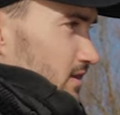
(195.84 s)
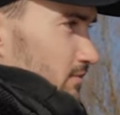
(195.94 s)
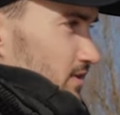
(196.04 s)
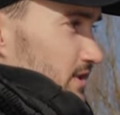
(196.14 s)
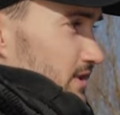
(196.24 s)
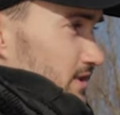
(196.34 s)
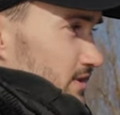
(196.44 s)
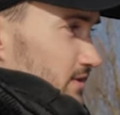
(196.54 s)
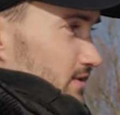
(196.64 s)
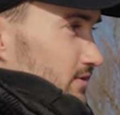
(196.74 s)
But the
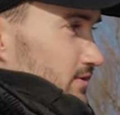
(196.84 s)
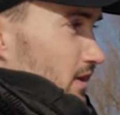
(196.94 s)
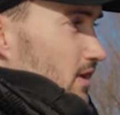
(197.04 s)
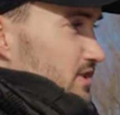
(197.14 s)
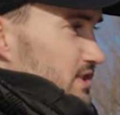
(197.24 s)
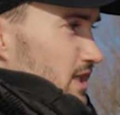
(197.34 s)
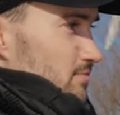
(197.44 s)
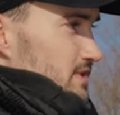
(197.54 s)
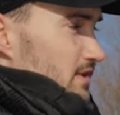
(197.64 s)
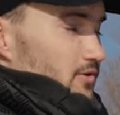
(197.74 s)
long
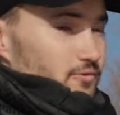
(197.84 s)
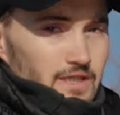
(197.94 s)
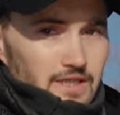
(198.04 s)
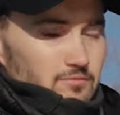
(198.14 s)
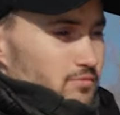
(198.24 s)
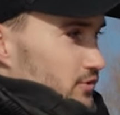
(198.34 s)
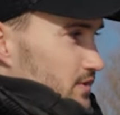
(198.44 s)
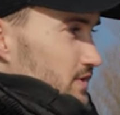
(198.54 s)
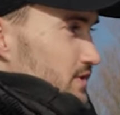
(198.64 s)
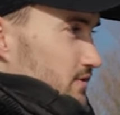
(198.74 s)
stops are really
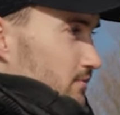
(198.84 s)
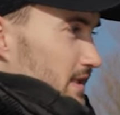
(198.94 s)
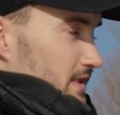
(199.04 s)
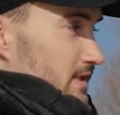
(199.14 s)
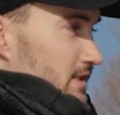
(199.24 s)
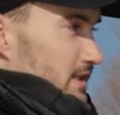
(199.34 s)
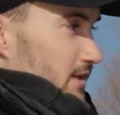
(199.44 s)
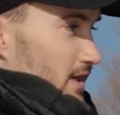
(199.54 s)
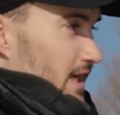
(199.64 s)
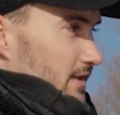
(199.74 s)
important when
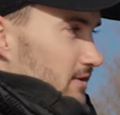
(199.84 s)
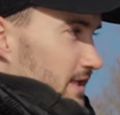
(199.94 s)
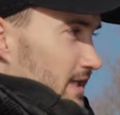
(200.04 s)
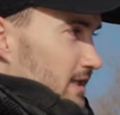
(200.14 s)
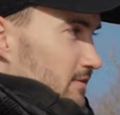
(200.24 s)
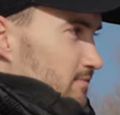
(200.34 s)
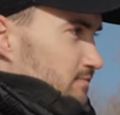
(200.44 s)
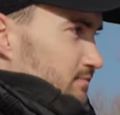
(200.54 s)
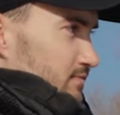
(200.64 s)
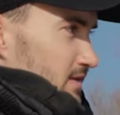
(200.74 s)
Carolina rigging.
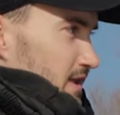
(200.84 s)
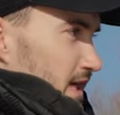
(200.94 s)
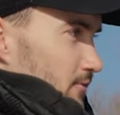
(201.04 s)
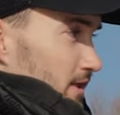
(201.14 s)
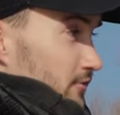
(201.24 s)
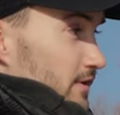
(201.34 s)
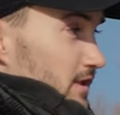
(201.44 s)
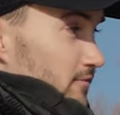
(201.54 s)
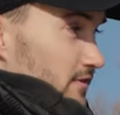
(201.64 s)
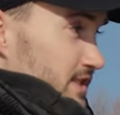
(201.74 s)
And when you feel
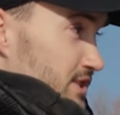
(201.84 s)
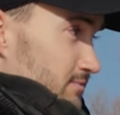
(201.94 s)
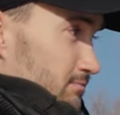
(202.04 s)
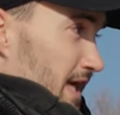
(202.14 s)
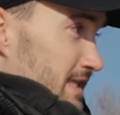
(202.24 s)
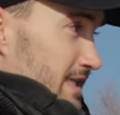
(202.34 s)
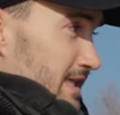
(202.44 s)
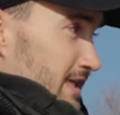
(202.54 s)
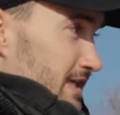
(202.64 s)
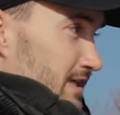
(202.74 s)
a fish
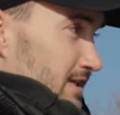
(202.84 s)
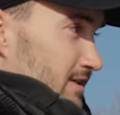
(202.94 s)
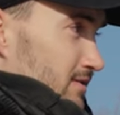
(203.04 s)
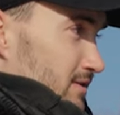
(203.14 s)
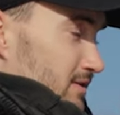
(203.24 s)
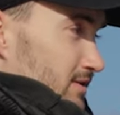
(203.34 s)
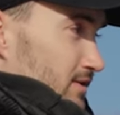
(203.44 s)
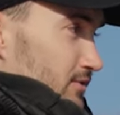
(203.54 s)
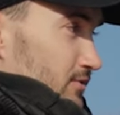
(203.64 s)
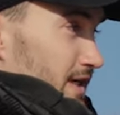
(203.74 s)
biting,
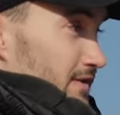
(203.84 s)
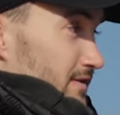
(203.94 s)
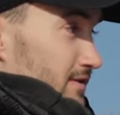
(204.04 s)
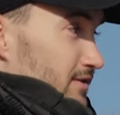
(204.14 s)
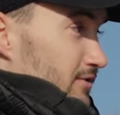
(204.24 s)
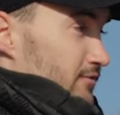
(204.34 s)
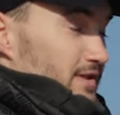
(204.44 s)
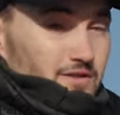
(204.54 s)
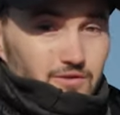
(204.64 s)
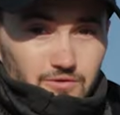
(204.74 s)
you can
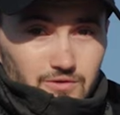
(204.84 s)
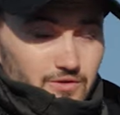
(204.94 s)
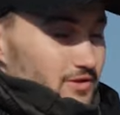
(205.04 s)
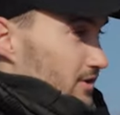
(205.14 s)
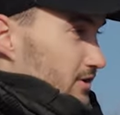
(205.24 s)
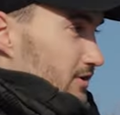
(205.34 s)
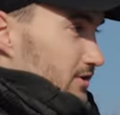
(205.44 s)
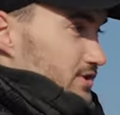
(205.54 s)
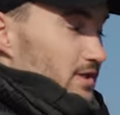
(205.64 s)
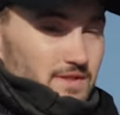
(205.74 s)
feel, or
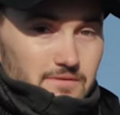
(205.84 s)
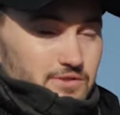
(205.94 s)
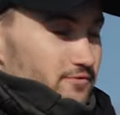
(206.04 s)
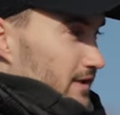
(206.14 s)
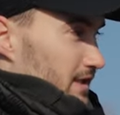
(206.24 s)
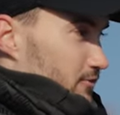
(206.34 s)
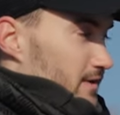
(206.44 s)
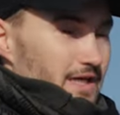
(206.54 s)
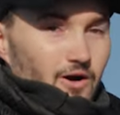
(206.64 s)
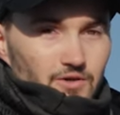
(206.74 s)
sometimes you feel a
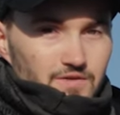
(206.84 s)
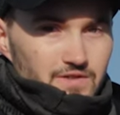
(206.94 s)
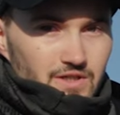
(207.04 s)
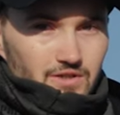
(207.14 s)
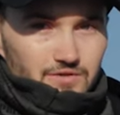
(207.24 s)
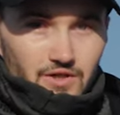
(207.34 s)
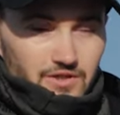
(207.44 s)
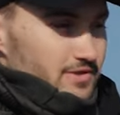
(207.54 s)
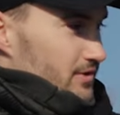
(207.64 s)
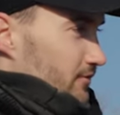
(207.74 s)
really hard
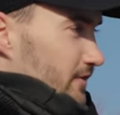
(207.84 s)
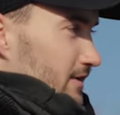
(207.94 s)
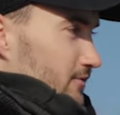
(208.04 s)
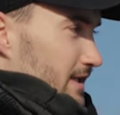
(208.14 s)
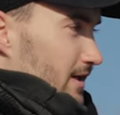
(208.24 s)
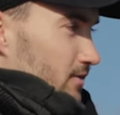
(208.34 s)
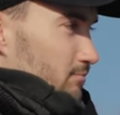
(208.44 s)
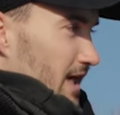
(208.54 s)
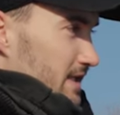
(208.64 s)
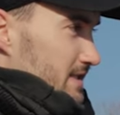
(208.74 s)
tuck, you feel a really hard
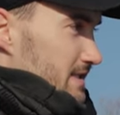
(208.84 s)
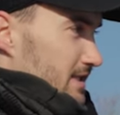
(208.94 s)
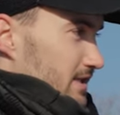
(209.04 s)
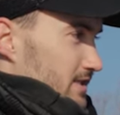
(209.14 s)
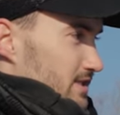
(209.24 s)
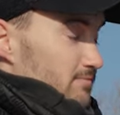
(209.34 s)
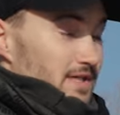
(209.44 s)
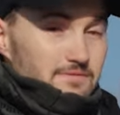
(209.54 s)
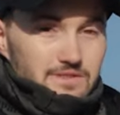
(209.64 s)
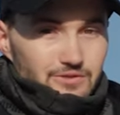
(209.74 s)
bite.
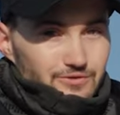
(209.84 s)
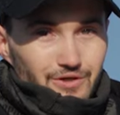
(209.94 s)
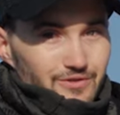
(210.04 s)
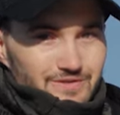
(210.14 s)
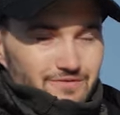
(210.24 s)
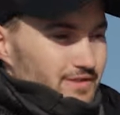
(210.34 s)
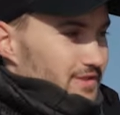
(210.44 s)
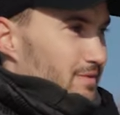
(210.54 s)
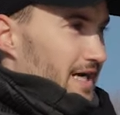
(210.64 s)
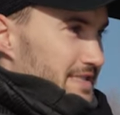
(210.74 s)
Sometimes you don't feel
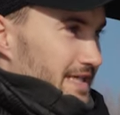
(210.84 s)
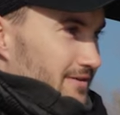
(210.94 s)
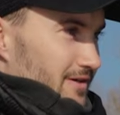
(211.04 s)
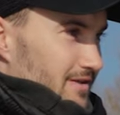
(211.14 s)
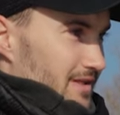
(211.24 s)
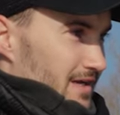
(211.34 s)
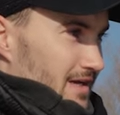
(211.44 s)
the bite at all.